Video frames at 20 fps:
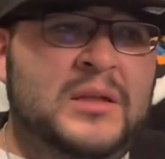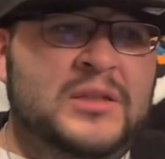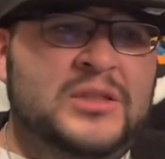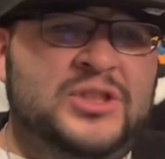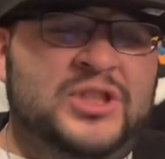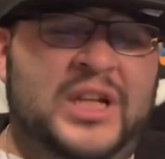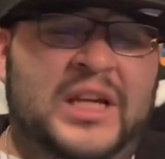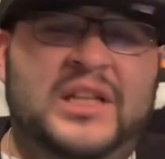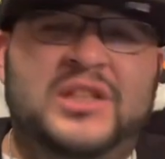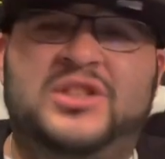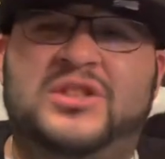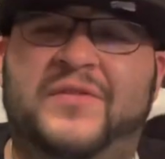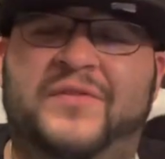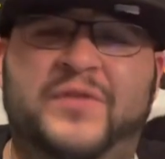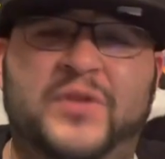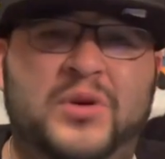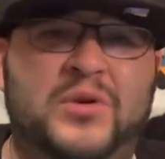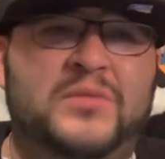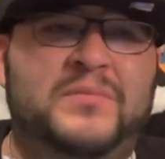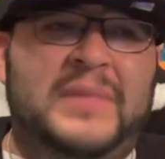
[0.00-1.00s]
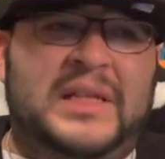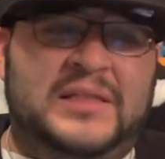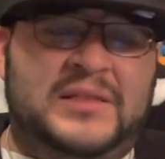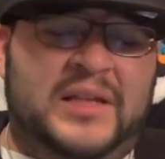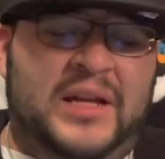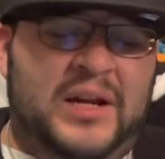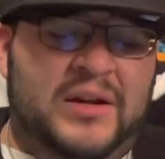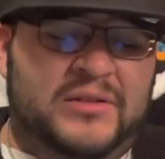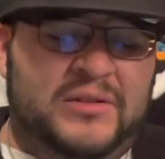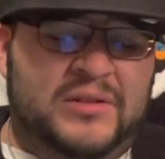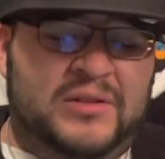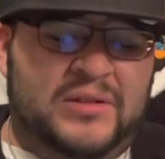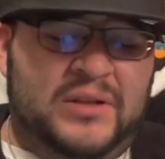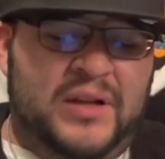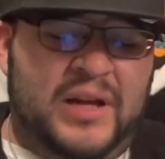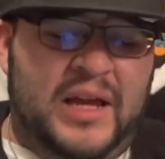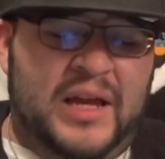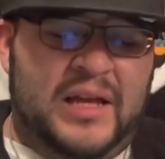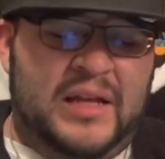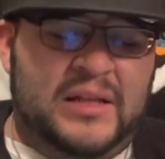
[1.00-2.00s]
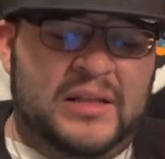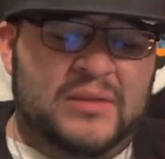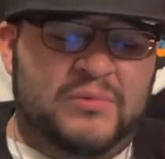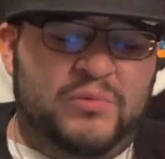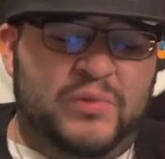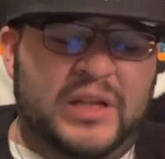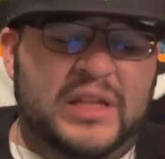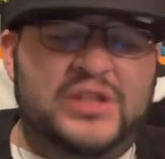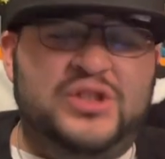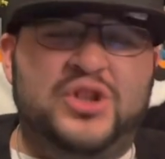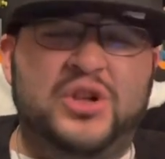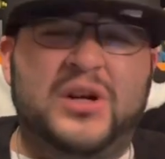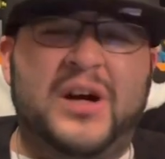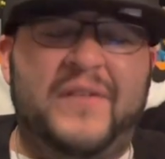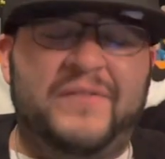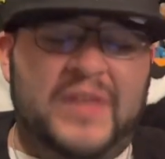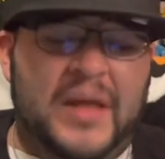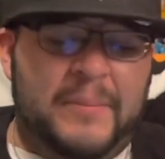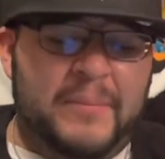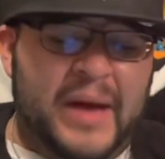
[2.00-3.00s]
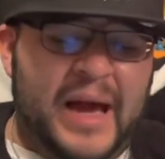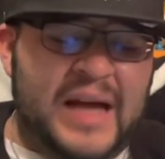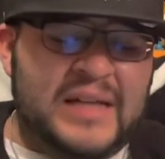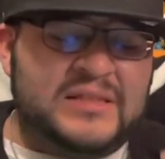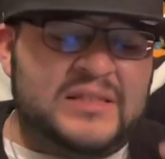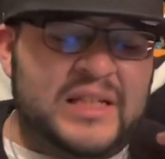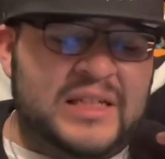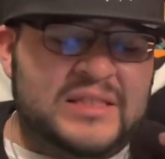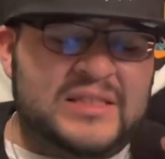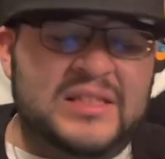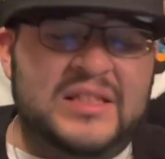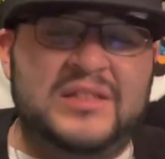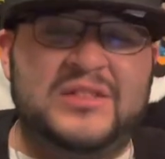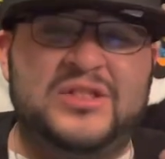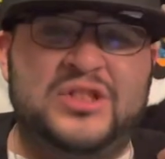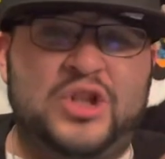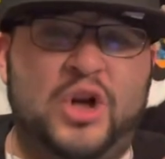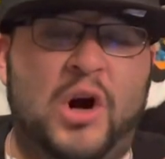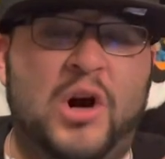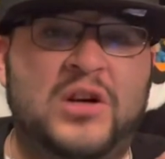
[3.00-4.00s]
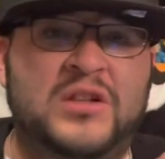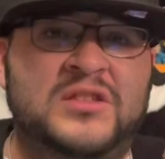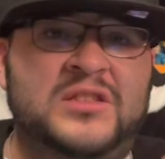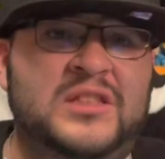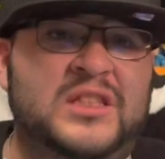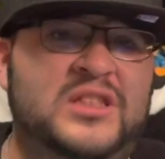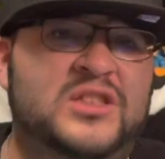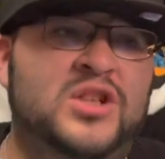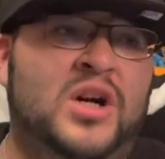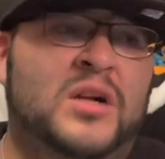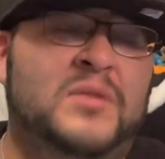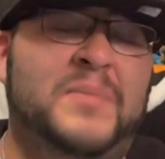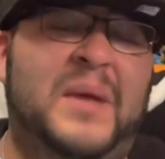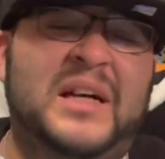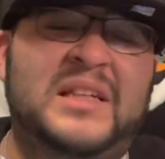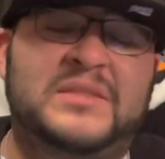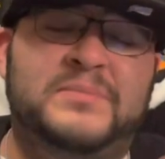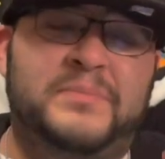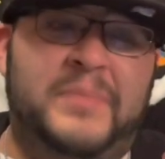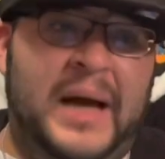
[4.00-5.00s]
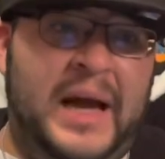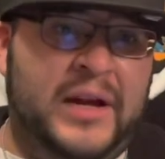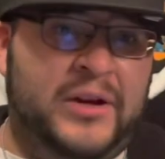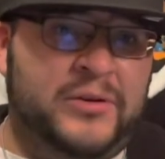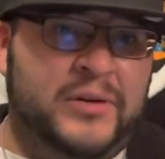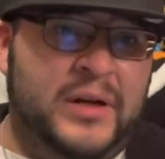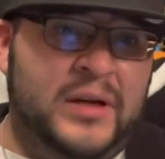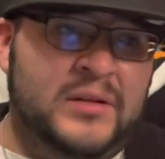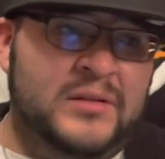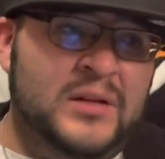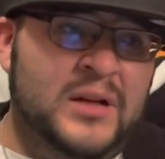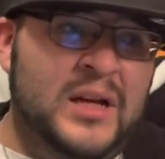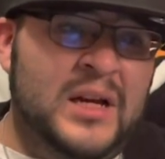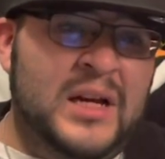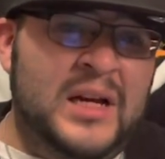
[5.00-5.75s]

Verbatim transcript: changed the view on this character. And when he took off that mask and I see his scars and he talked about his background,